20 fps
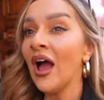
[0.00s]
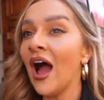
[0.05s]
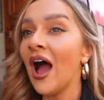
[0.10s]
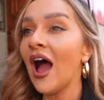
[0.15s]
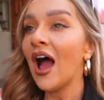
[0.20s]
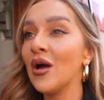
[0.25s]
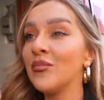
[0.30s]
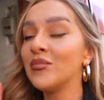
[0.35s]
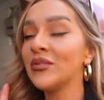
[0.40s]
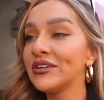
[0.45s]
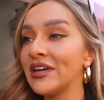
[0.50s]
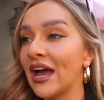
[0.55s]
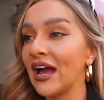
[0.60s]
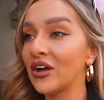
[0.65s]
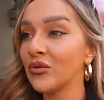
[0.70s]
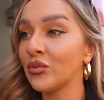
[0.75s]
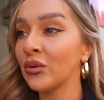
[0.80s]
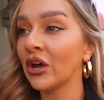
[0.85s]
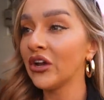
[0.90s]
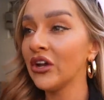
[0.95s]
Um, but yeah,
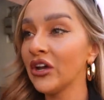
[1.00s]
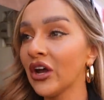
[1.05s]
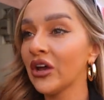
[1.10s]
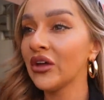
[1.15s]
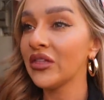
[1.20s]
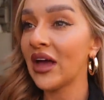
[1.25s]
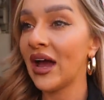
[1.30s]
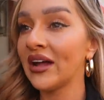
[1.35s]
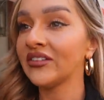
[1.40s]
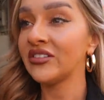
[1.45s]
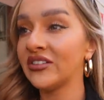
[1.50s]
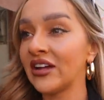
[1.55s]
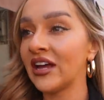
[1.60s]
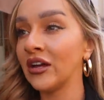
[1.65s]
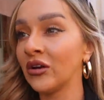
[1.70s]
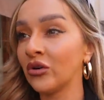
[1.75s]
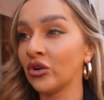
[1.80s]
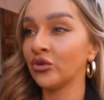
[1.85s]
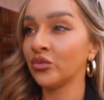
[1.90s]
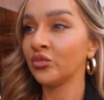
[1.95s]
we're going to go there today
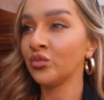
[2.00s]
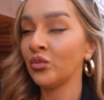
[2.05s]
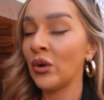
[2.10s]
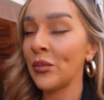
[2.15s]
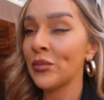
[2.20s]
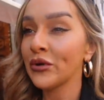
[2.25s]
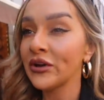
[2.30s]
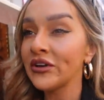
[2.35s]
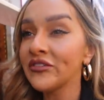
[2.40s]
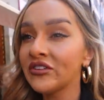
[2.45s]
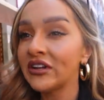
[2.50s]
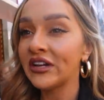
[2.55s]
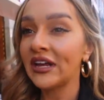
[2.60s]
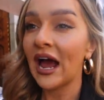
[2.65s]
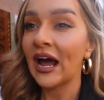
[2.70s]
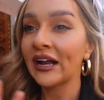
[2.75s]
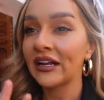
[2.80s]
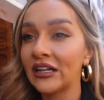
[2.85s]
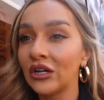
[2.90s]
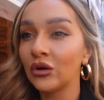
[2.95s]
because we briefly
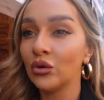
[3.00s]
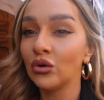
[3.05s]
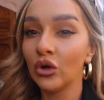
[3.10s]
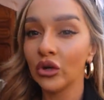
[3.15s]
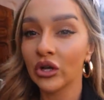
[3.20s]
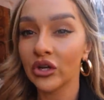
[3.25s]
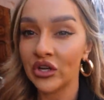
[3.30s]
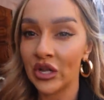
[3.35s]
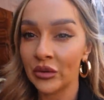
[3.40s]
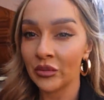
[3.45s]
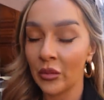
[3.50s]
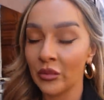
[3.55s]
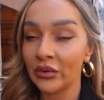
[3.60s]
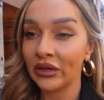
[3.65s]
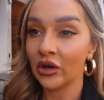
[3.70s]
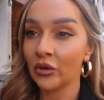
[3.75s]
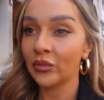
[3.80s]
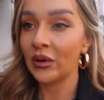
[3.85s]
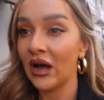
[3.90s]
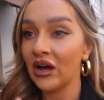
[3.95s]
had a little look at it when we
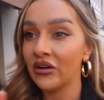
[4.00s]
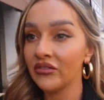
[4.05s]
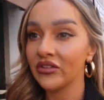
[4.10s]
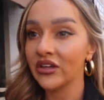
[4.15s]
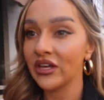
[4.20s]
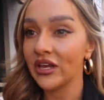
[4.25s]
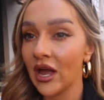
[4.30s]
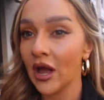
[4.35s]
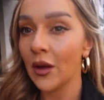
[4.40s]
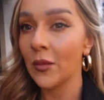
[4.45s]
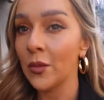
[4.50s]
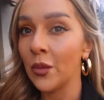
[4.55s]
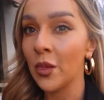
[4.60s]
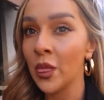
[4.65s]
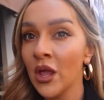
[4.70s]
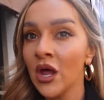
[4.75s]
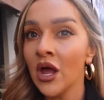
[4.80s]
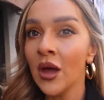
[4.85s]
come out of the um,